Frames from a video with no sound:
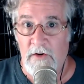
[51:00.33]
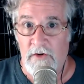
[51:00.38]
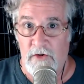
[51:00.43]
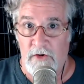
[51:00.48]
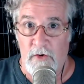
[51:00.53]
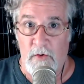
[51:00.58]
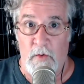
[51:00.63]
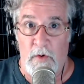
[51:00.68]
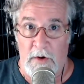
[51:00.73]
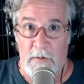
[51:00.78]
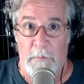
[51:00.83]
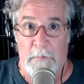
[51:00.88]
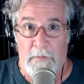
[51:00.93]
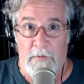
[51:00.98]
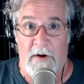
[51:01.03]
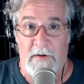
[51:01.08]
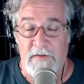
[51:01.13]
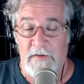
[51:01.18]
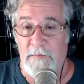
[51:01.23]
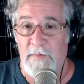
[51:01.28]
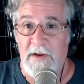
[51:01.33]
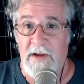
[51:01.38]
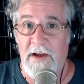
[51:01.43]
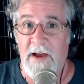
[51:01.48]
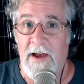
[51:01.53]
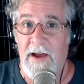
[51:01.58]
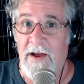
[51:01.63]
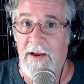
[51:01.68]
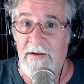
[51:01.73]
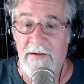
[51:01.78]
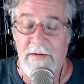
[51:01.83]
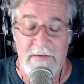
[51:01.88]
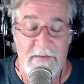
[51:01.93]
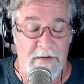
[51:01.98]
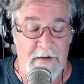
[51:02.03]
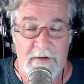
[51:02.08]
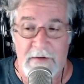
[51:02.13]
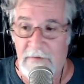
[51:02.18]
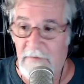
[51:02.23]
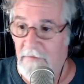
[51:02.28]
to impress me. And
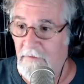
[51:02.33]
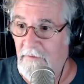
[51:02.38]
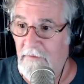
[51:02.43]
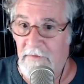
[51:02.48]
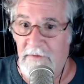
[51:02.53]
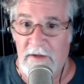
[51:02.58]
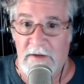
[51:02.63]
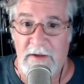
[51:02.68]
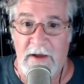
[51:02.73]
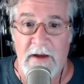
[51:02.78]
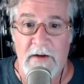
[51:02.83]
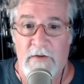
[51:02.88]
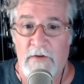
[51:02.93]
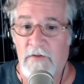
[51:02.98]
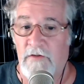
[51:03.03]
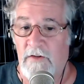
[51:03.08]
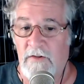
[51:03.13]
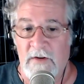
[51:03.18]
the Land Cruiser